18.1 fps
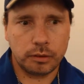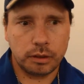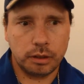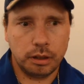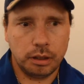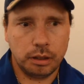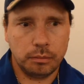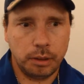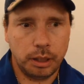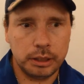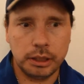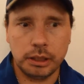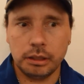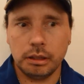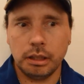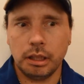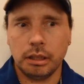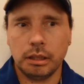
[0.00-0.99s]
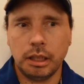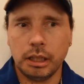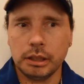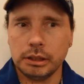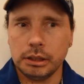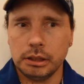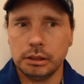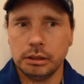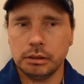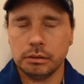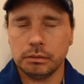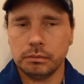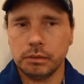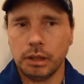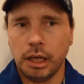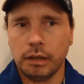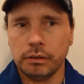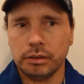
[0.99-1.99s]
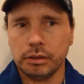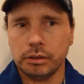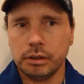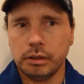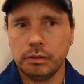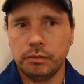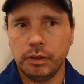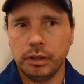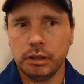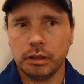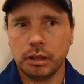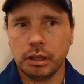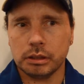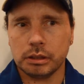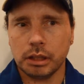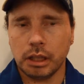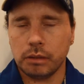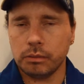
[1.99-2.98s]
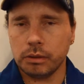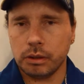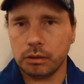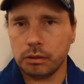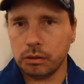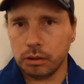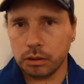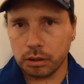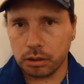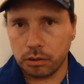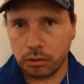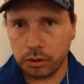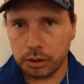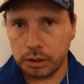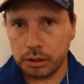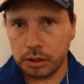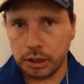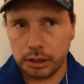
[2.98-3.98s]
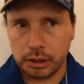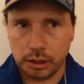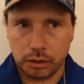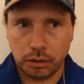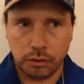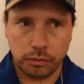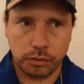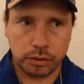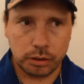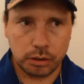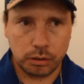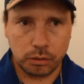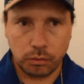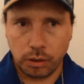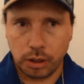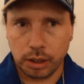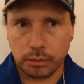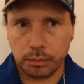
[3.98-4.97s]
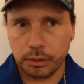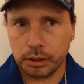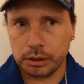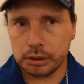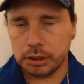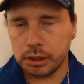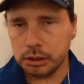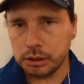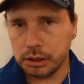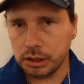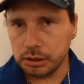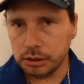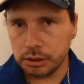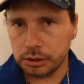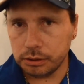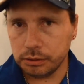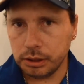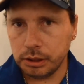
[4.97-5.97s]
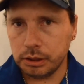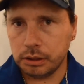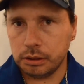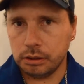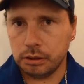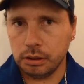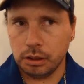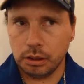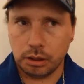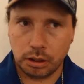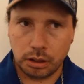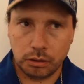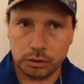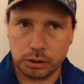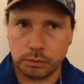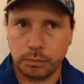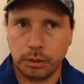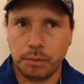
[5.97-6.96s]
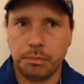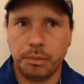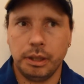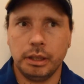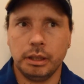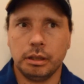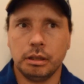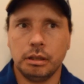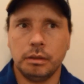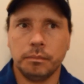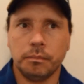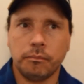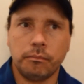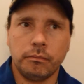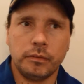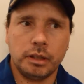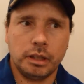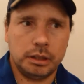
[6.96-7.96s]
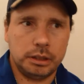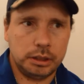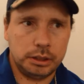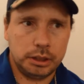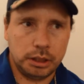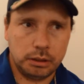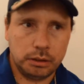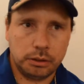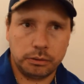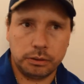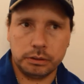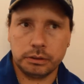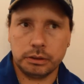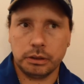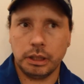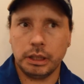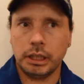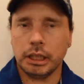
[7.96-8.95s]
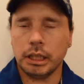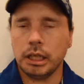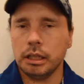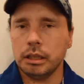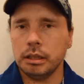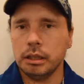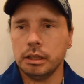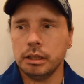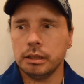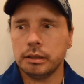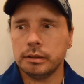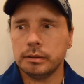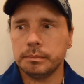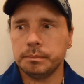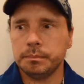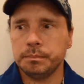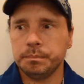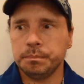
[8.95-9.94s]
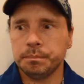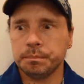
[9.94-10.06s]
I did actually, you know, after the video logs got recorded, I did go for a little walk because just down the street, close to my bank, I did check the thrift store, and I got some